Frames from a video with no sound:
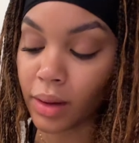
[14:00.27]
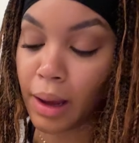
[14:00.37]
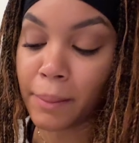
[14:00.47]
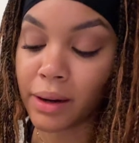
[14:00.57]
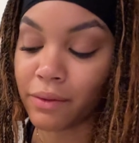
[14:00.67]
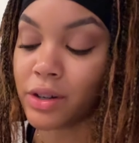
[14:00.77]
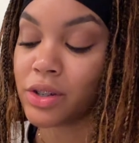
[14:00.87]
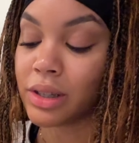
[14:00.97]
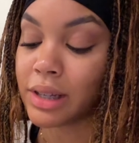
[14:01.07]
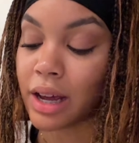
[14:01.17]
I'm gonna finish
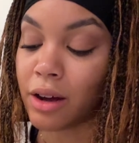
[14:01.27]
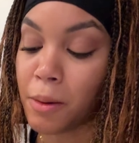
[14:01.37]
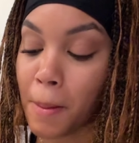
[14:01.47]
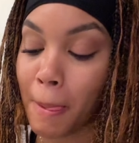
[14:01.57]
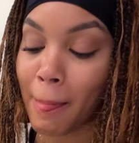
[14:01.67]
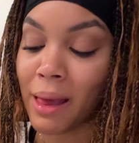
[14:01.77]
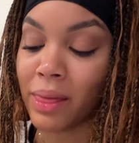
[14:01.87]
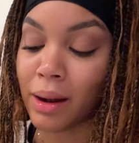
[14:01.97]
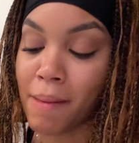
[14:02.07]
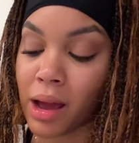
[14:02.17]
this out and
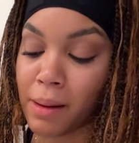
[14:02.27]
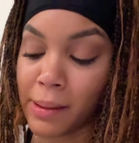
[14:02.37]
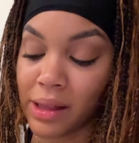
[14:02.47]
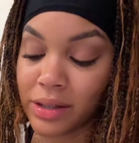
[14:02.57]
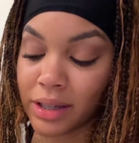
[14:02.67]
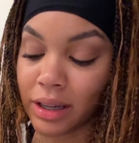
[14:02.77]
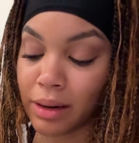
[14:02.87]
then I'm not gonna buy this again.